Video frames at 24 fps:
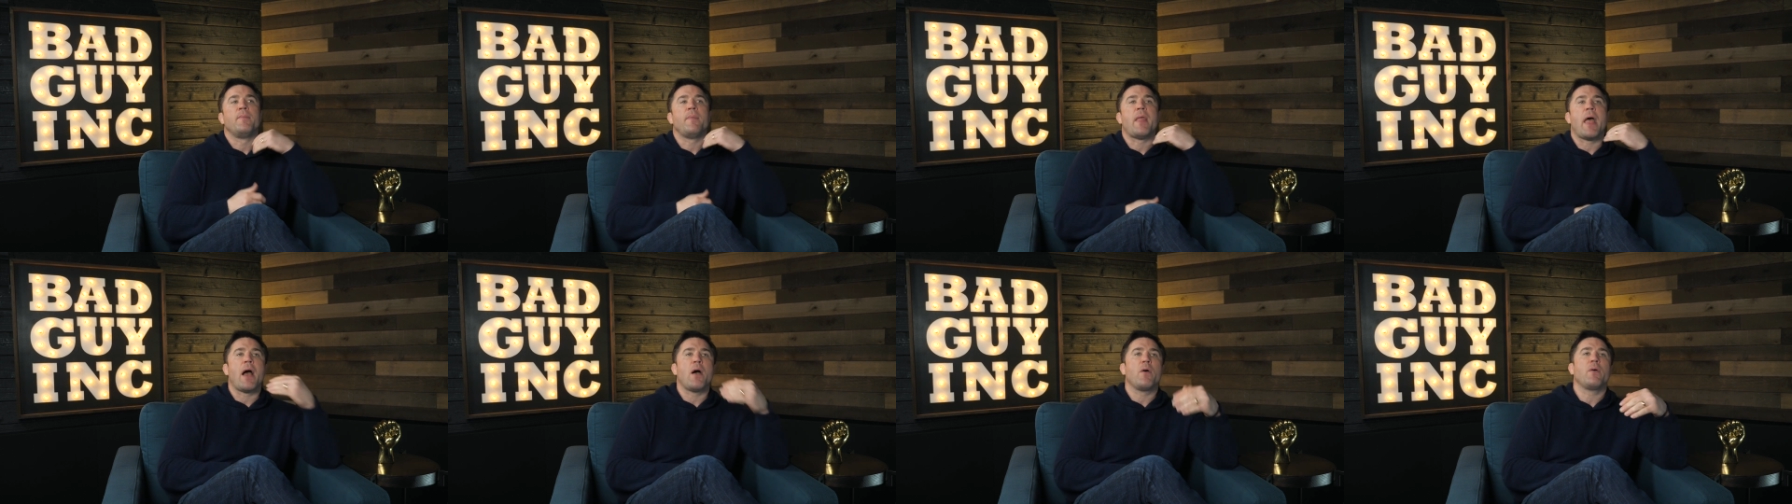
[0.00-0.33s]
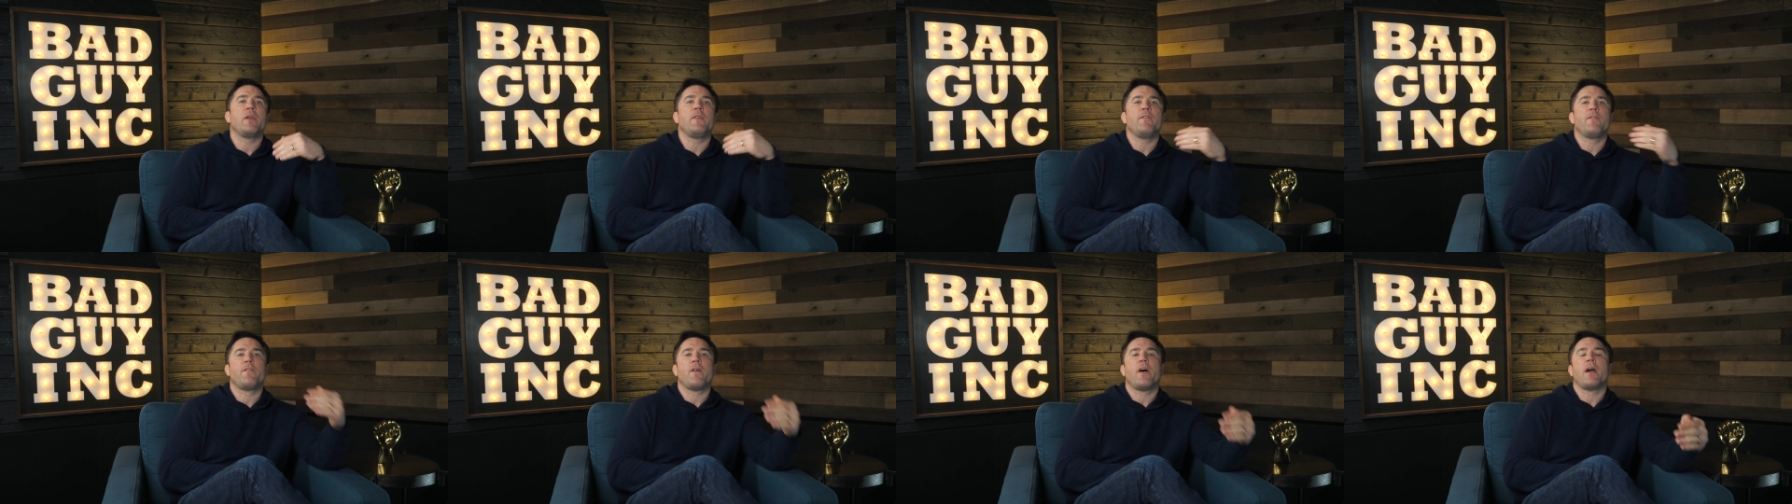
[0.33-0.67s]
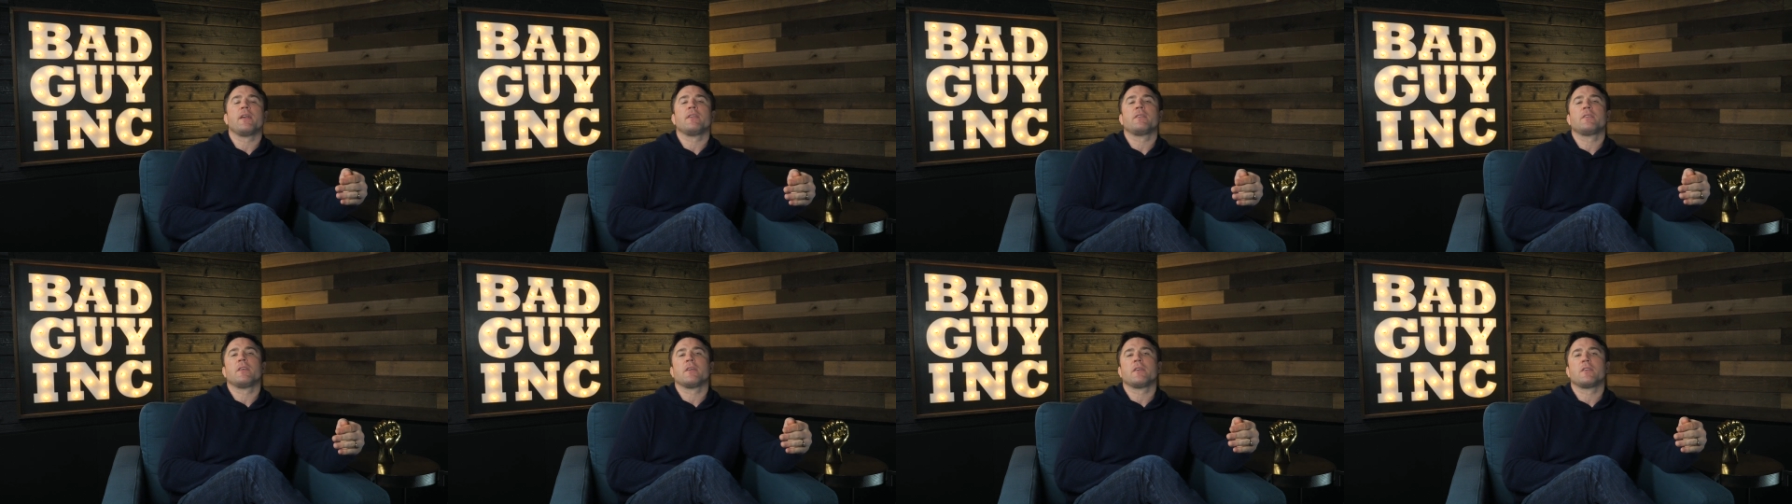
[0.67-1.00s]
Now he
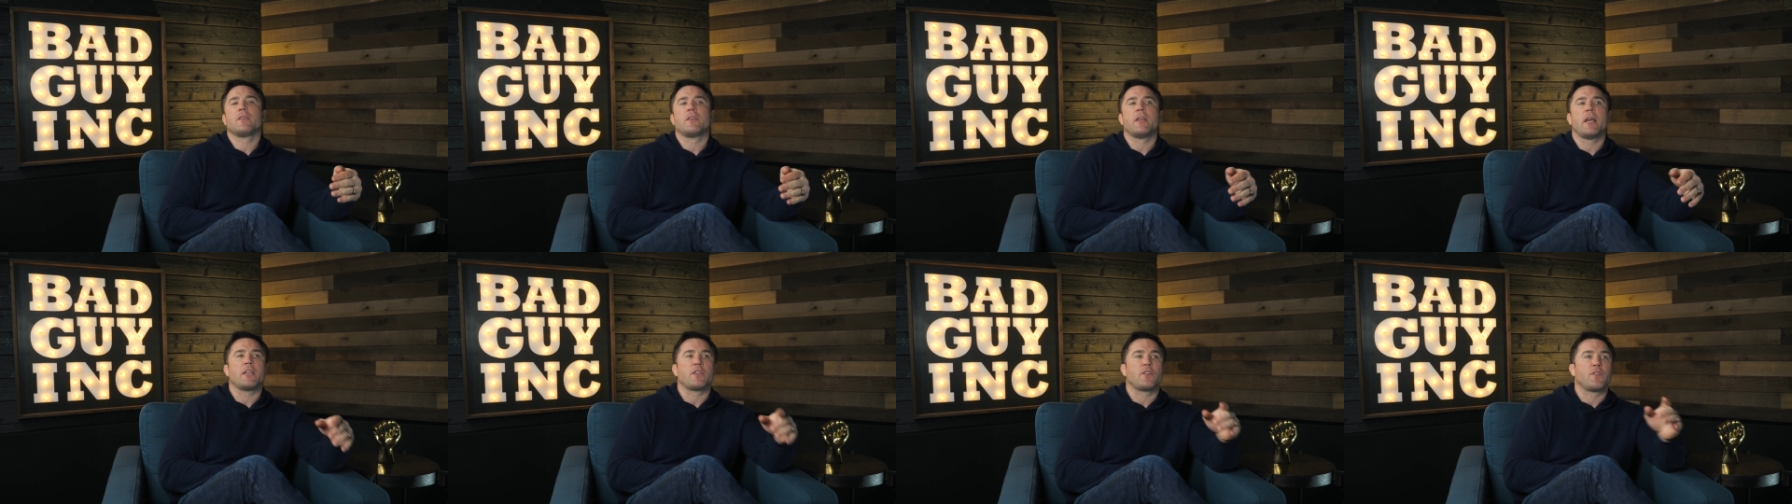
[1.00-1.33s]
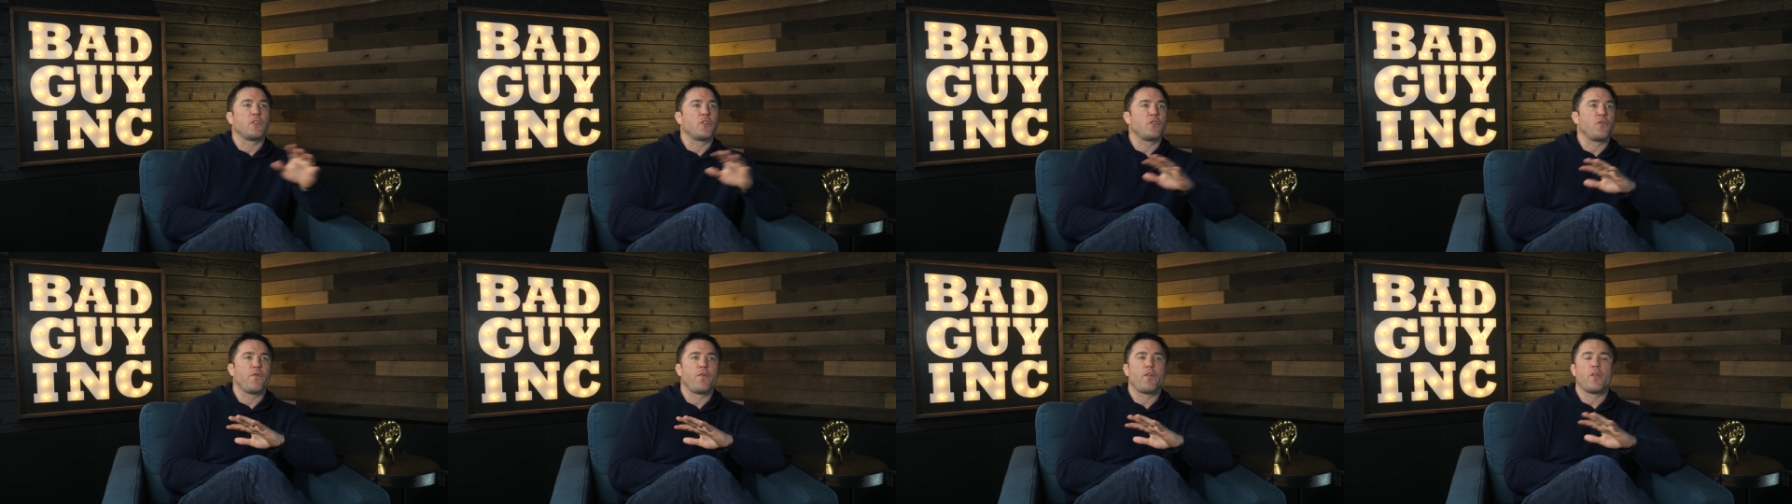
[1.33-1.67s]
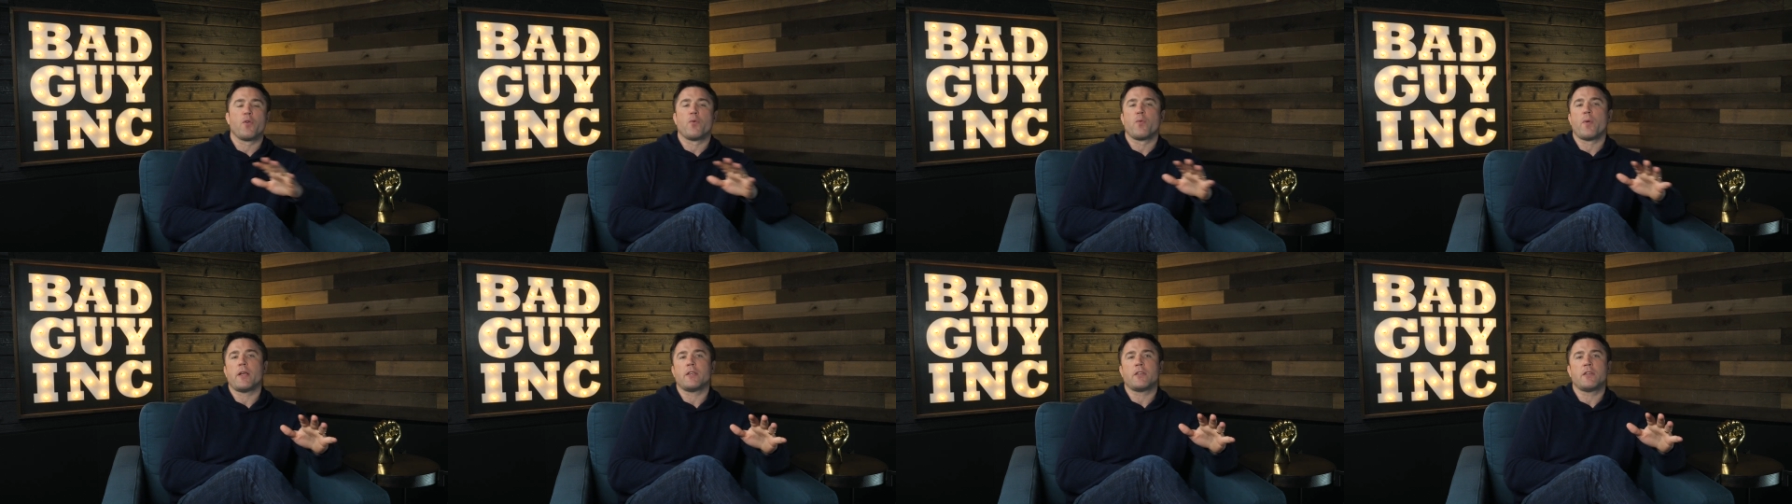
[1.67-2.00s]
finds success. So for
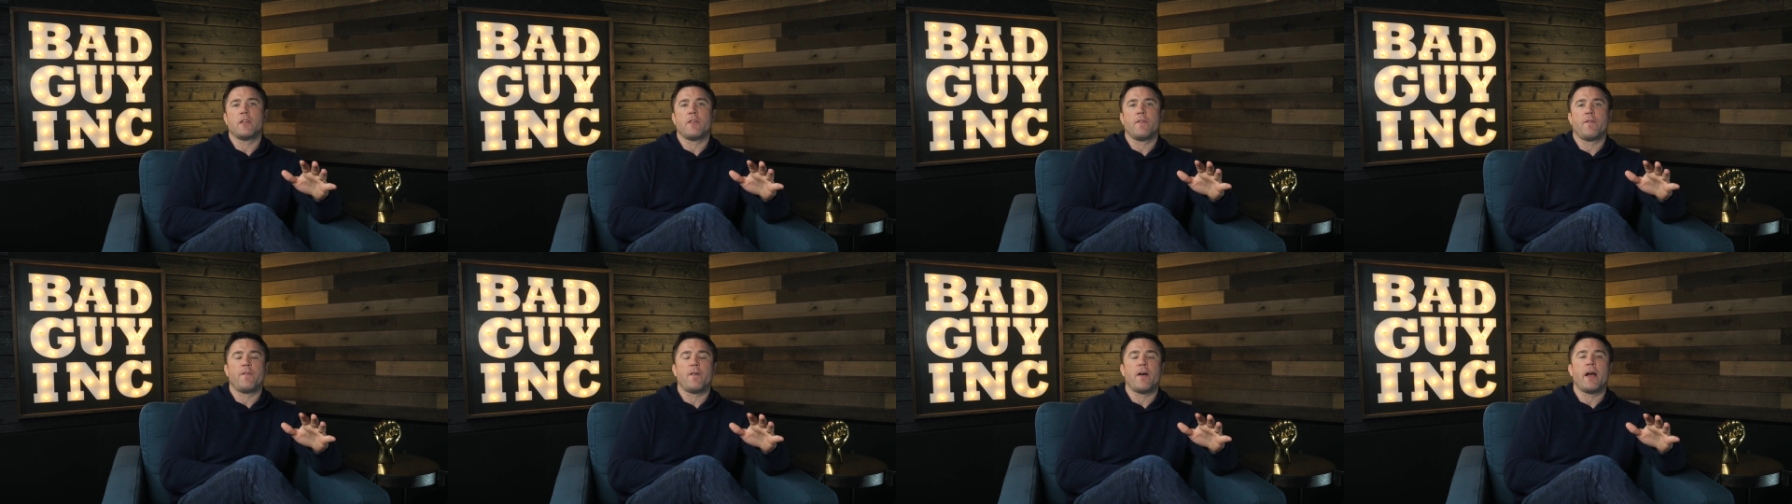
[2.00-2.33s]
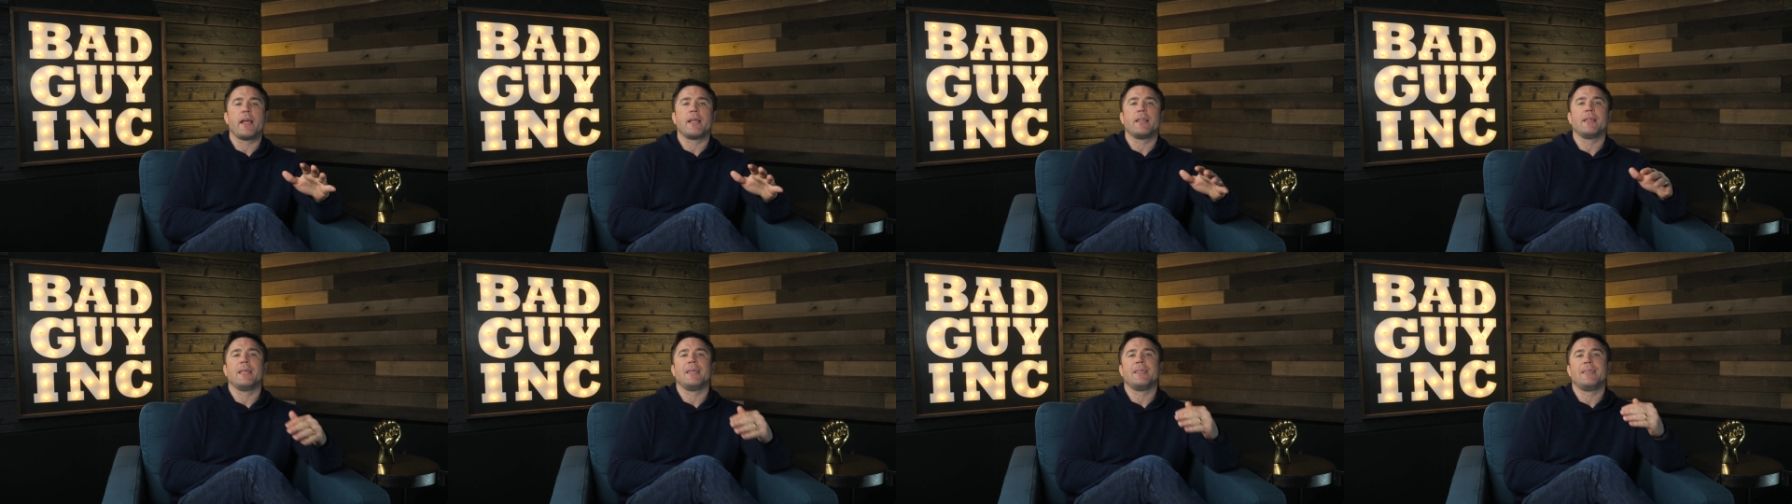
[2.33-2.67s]
the rest of the fight,